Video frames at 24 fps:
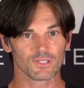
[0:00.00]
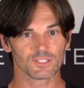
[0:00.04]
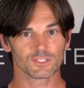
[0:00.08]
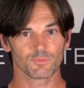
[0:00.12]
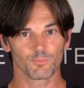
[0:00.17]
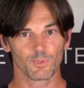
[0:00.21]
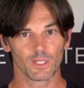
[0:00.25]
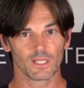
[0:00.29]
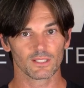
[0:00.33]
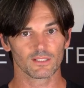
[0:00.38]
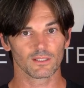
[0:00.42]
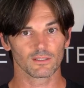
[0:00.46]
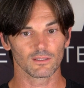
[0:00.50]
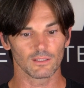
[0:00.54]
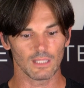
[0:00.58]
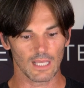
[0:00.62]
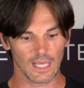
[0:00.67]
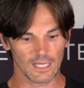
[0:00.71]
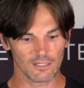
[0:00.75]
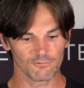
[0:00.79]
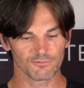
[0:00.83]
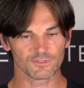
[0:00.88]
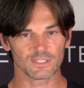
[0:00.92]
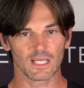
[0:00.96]
to spend a
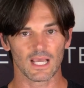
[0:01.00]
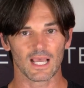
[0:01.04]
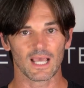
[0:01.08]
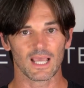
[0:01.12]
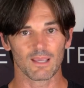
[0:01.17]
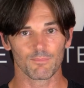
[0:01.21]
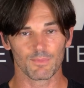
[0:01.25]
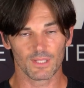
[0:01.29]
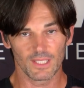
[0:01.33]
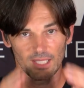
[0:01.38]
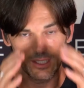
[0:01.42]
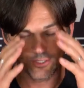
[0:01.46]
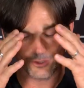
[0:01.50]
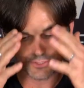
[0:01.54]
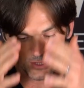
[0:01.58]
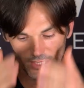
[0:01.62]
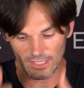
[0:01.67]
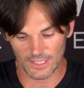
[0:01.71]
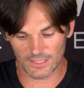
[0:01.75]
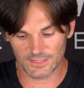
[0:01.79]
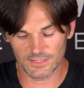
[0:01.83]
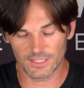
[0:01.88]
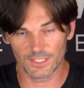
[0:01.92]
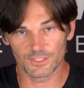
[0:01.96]
lot of time and energy
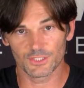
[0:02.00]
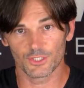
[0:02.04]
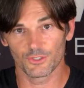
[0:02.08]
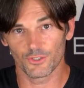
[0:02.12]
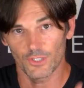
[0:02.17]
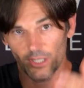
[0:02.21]
and attention.